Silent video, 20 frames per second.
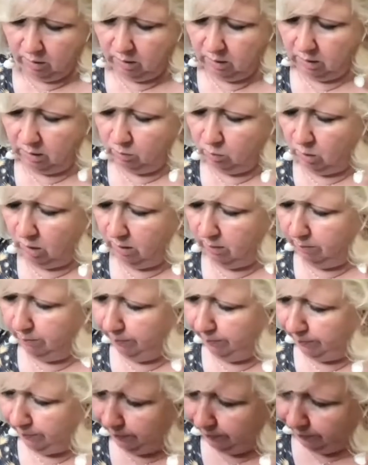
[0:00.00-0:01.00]
on this one.
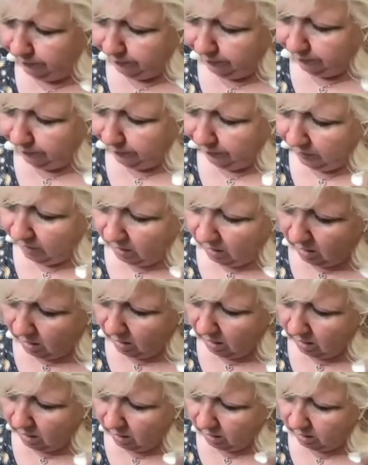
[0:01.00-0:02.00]

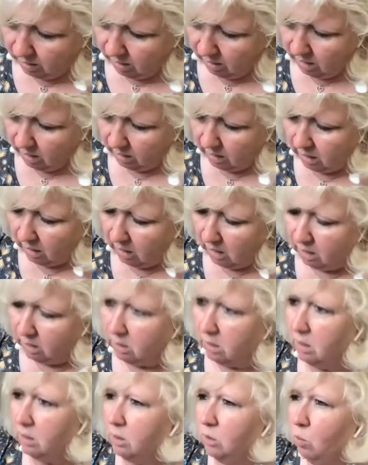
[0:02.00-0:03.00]
And I think I can
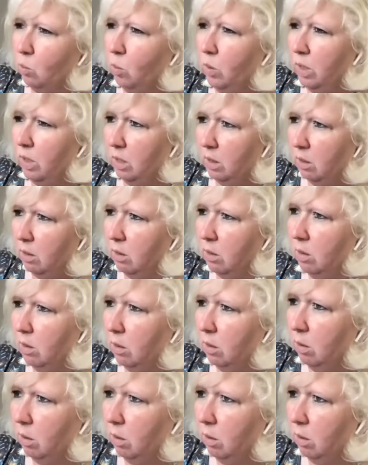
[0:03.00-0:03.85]
get this with